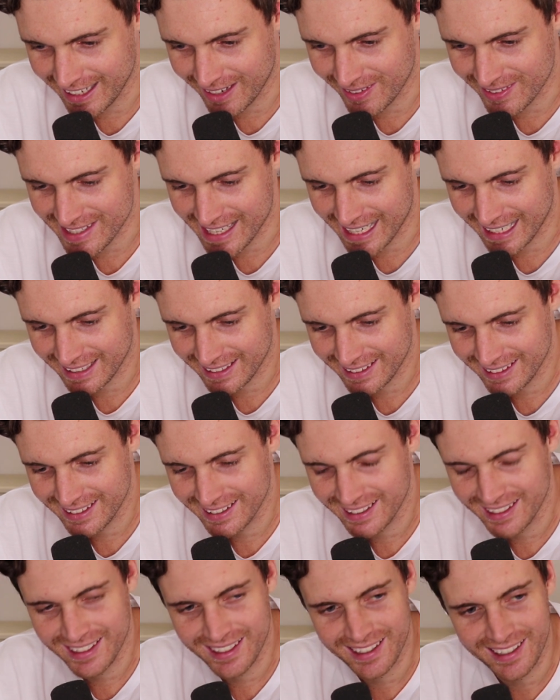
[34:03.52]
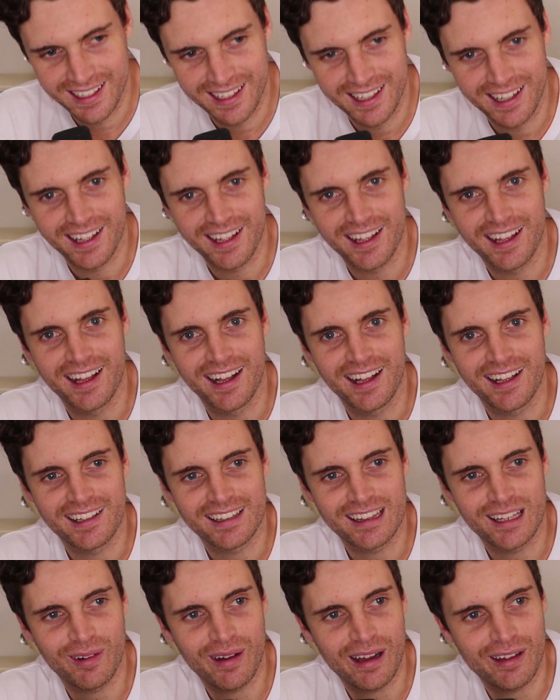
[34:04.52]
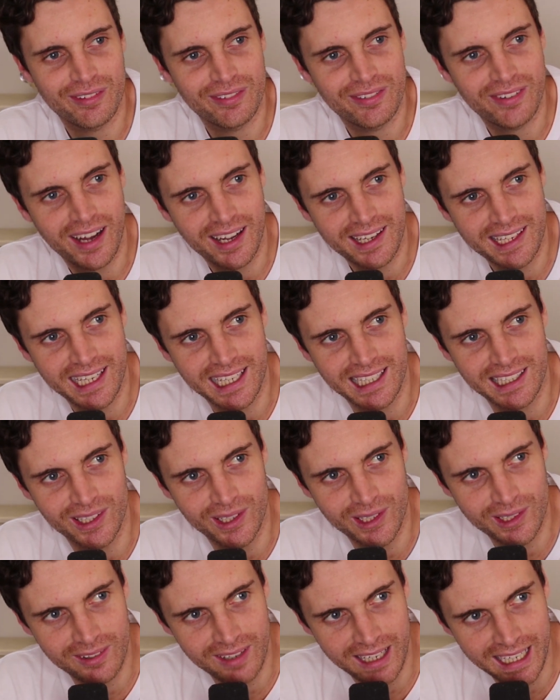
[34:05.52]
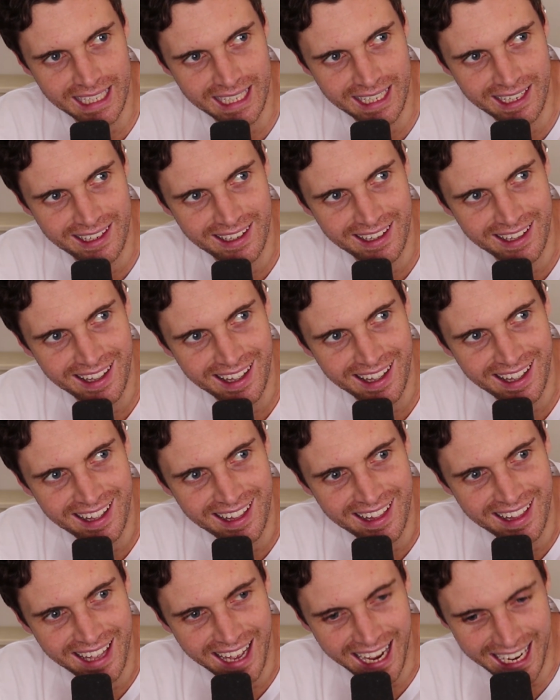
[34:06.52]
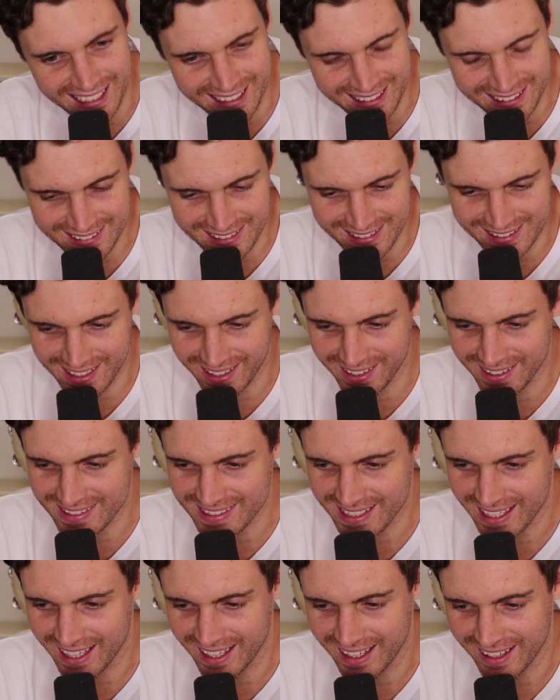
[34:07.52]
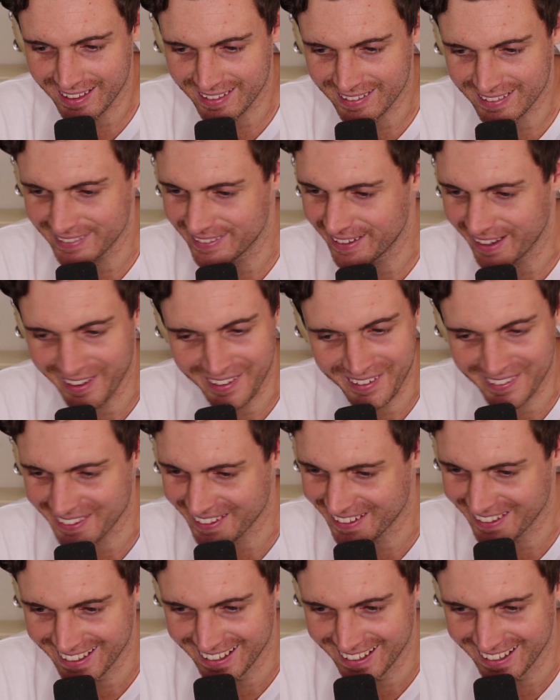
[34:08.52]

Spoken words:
And I was like, do I fucking look ready? And then he just goes, no.